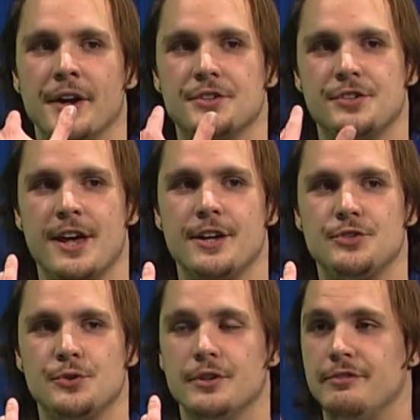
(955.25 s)
to say
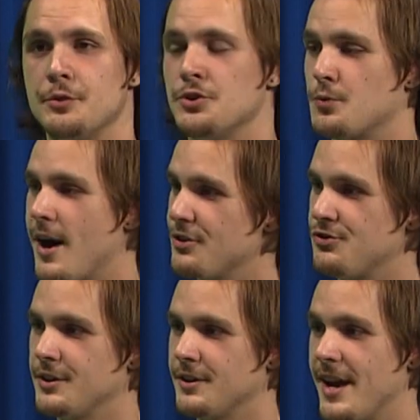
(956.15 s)
to the viewers
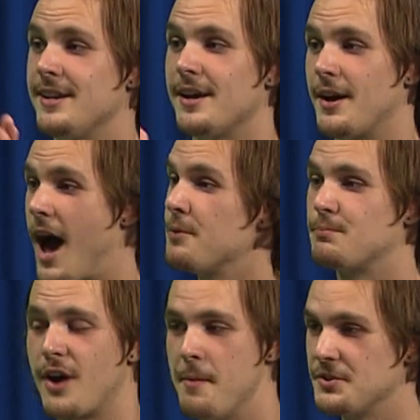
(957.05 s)
watching? And I
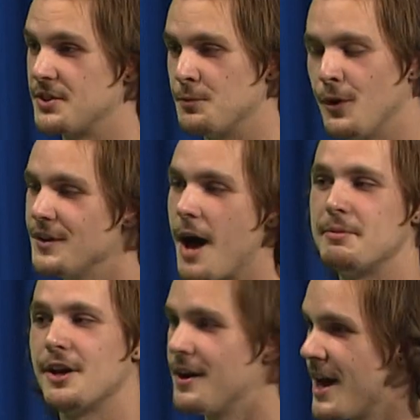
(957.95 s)
promise that will not be
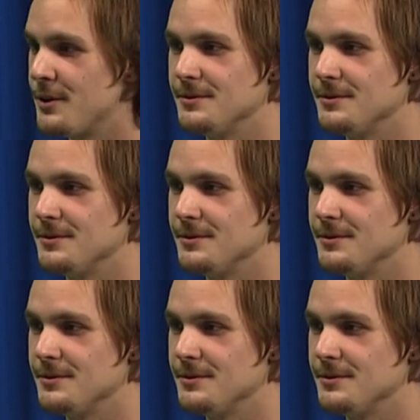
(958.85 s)
cut out.